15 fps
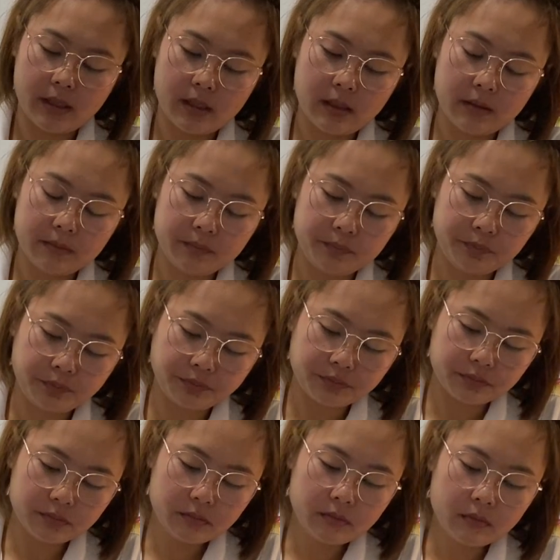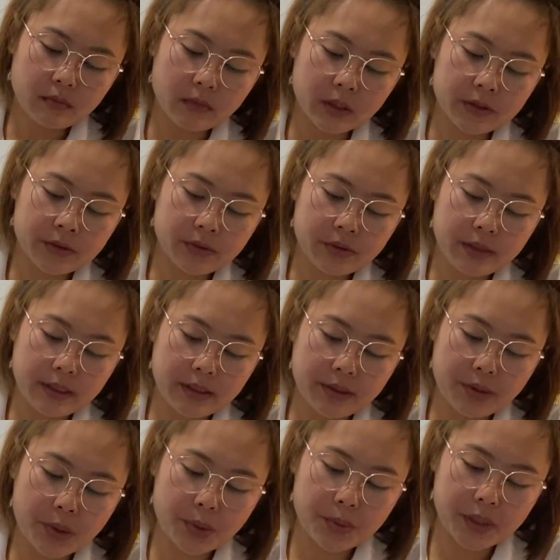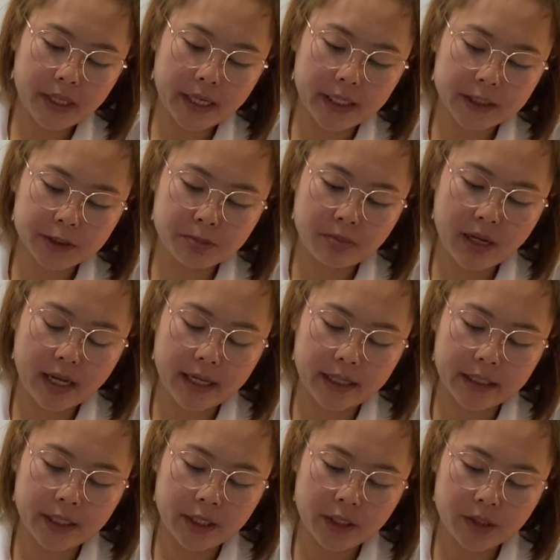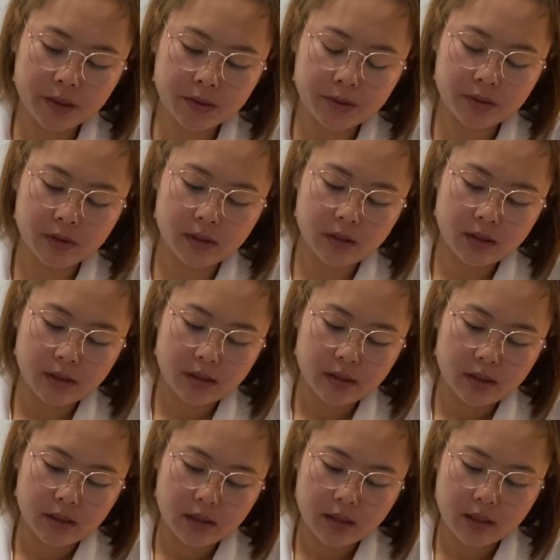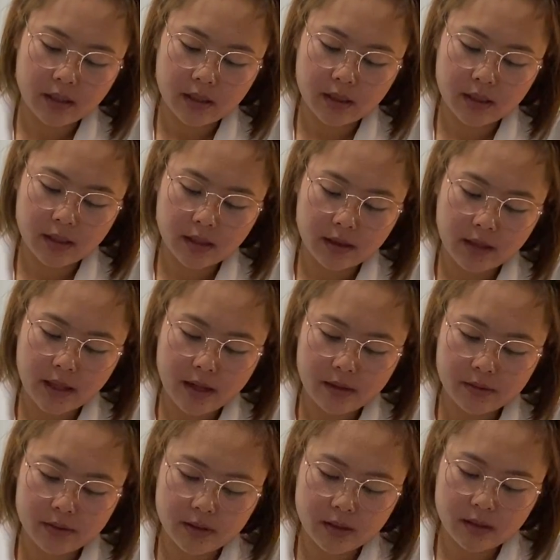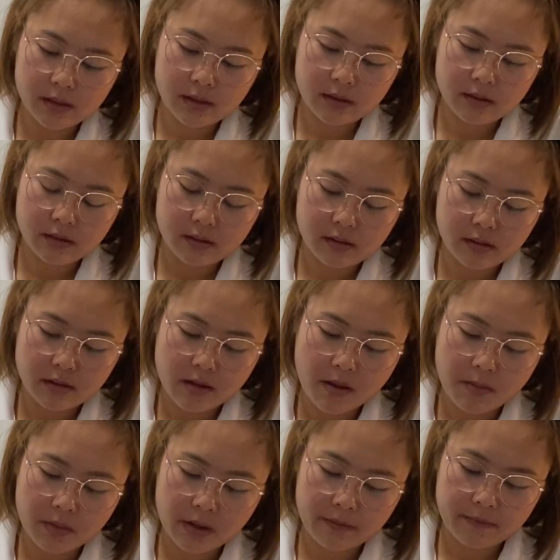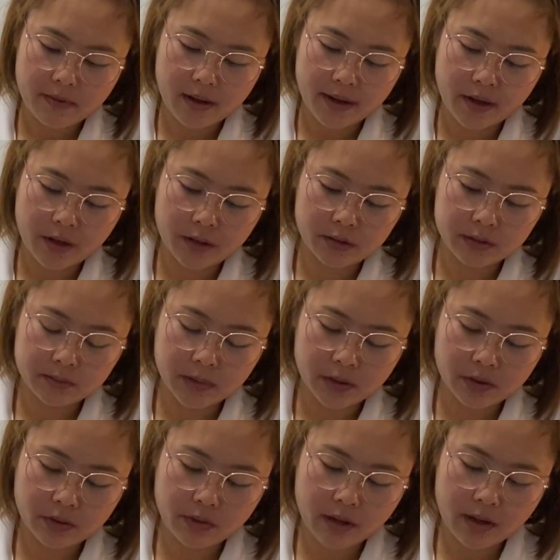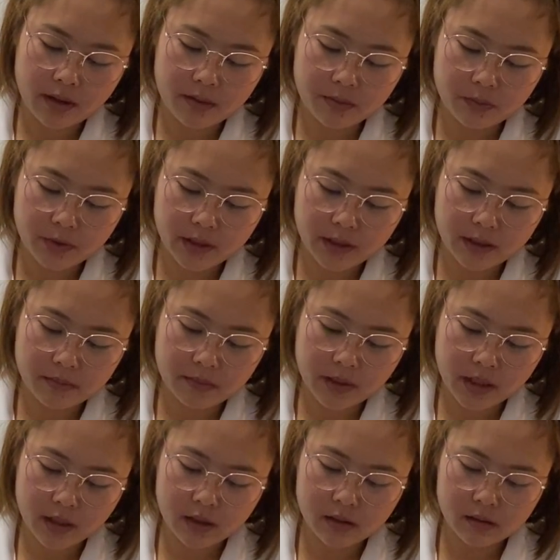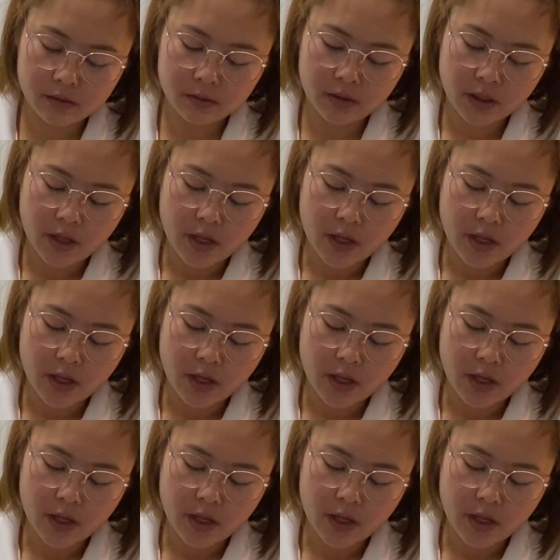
it. So D over H by Q, and then 1,000, 500 microgram, 1 ml.